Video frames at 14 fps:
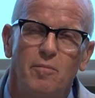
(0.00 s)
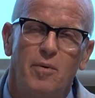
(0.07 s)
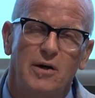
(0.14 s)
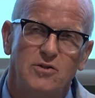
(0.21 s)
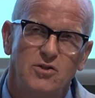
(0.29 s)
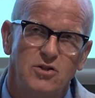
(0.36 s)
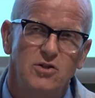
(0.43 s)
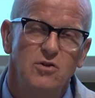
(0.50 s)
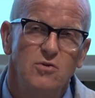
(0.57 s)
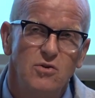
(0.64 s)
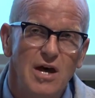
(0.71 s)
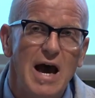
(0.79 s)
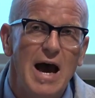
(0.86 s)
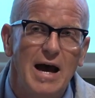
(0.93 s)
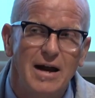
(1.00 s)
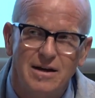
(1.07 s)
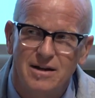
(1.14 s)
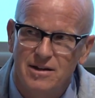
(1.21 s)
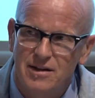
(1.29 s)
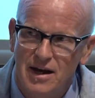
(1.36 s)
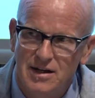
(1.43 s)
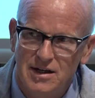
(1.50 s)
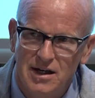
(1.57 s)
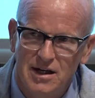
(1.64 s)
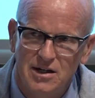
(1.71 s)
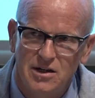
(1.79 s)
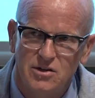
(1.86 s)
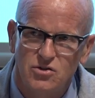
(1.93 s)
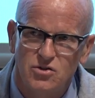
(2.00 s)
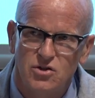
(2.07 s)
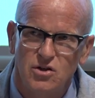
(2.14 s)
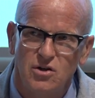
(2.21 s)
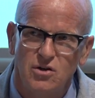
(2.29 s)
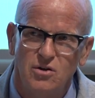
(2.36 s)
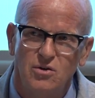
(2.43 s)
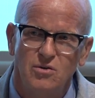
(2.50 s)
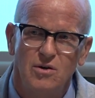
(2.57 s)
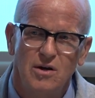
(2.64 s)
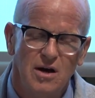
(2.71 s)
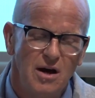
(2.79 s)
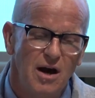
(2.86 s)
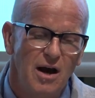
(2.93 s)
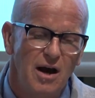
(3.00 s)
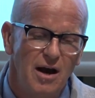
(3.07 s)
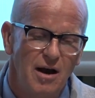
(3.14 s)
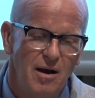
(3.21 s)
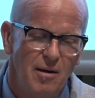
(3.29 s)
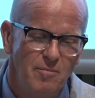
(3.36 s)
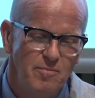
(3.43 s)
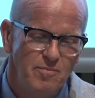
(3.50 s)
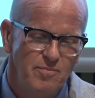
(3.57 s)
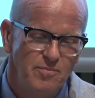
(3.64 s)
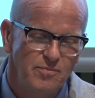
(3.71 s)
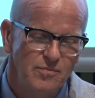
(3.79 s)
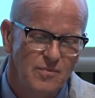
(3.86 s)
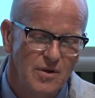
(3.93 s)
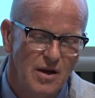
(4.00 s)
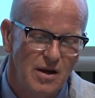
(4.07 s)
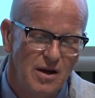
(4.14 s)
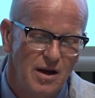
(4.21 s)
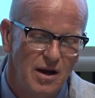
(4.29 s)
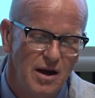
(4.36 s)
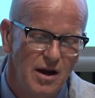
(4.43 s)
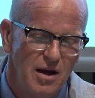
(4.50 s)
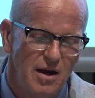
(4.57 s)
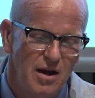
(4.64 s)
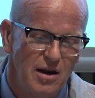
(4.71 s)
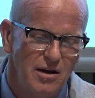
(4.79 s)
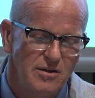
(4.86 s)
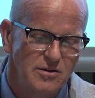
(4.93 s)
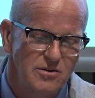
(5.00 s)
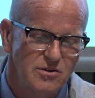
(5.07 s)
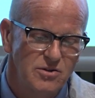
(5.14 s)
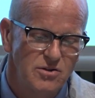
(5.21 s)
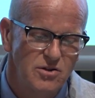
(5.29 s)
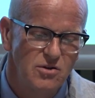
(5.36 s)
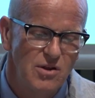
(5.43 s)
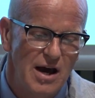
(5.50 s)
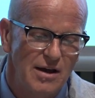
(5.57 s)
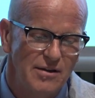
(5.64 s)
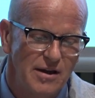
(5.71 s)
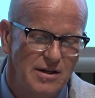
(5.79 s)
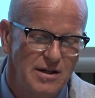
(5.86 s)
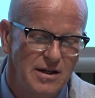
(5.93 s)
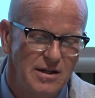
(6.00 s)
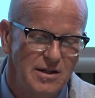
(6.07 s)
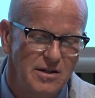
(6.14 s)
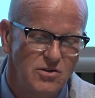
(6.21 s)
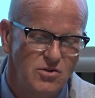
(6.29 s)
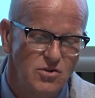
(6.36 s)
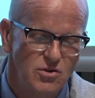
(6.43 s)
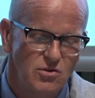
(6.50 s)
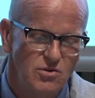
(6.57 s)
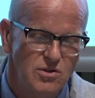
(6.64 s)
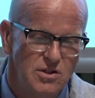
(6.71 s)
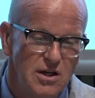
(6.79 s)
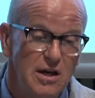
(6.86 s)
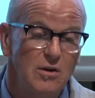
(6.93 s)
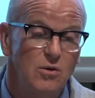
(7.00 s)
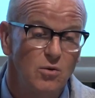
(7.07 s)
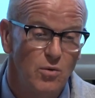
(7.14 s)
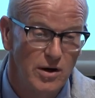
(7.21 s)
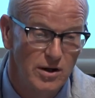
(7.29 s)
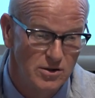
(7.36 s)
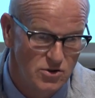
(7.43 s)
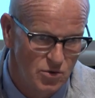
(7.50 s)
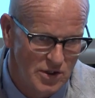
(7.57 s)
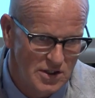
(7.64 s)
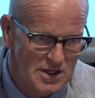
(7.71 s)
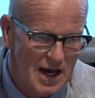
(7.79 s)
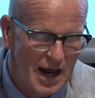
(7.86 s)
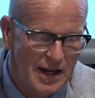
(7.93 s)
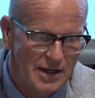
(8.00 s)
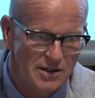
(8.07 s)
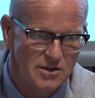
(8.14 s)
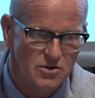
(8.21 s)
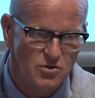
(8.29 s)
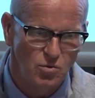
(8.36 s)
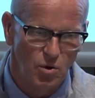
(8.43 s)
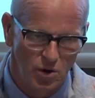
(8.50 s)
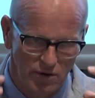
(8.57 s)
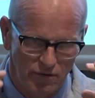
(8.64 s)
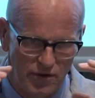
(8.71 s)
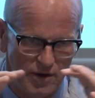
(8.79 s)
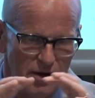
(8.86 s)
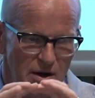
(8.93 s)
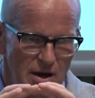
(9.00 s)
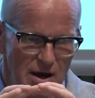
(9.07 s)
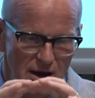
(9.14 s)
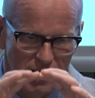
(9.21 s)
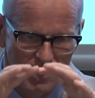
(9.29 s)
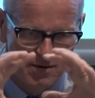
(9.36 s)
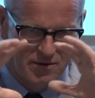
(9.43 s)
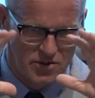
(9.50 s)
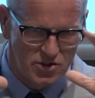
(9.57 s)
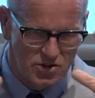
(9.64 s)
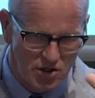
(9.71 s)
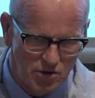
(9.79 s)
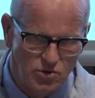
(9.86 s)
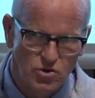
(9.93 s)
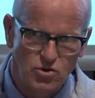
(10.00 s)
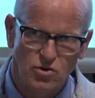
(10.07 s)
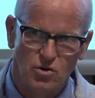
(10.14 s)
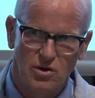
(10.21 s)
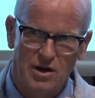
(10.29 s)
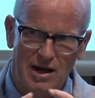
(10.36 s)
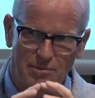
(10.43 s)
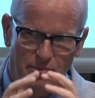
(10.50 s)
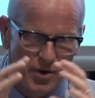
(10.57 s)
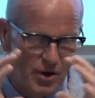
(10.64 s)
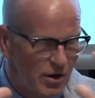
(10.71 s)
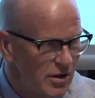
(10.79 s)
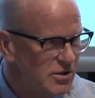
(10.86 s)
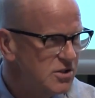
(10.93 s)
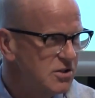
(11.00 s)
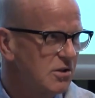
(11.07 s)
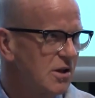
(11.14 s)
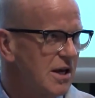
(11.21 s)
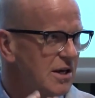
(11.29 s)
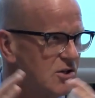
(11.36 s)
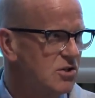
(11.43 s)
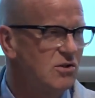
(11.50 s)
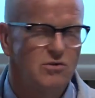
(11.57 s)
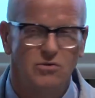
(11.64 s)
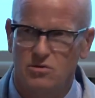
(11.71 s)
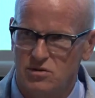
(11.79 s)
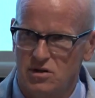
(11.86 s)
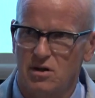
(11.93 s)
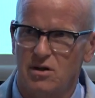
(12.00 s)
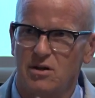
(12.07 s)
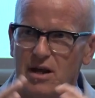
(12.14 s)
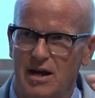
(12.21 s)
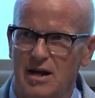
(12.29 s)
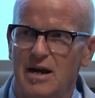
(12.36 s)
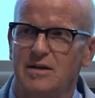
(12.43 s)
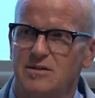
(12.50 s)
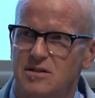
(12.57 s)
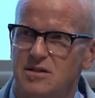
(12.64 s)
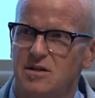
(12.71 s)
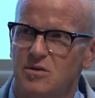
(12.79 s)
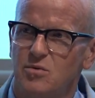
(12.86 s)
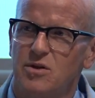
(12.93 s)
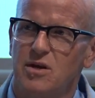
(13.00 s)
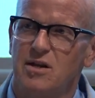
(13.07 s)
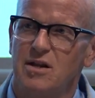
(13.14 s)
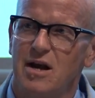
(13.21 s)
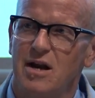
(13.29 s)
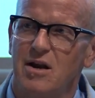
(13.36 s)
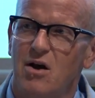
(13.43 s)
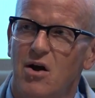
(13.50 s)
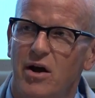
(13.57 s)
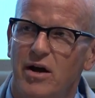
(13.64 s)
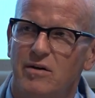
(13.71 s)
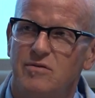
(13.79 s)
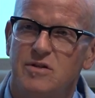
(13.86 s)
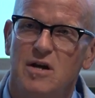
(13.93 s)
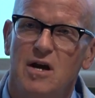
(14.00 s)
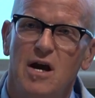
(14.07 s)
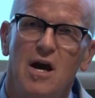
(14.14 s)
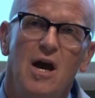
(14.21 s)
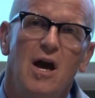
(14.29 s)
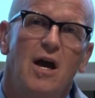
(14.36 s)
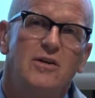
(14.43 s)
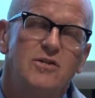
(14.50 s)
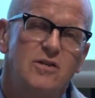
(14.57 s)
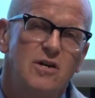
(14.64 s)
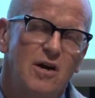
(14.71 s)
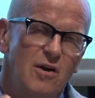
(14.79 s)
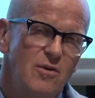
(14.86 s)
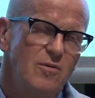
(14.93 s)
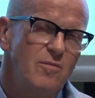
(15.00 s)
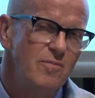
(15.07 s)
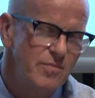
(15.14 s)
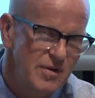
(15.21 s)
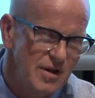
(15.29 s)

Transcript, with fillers: But to do that, they needed to. Um, uh, to do that, they needed to deal with, to attend to all of the social and personal issues that they had to deal with in their lives. So